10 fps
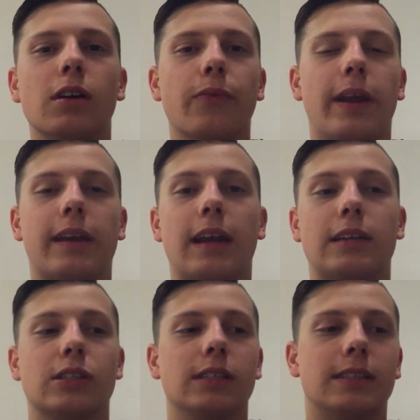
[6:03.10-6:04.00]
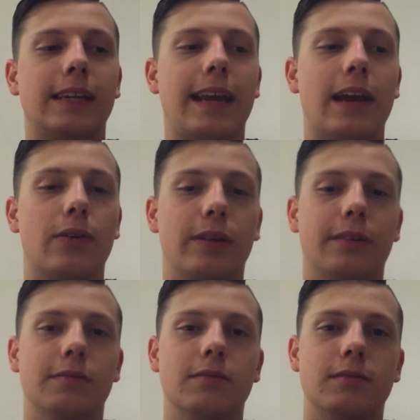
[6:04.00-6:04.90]
when I can actually sit down
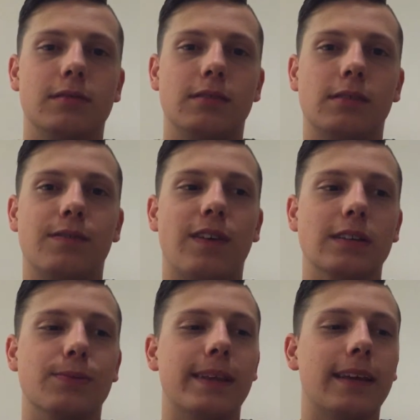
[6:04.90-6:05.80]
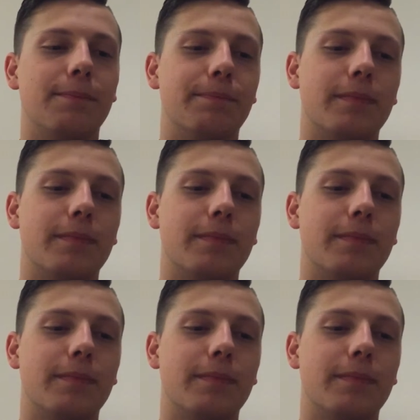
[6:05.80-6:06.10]
and fuzz with it.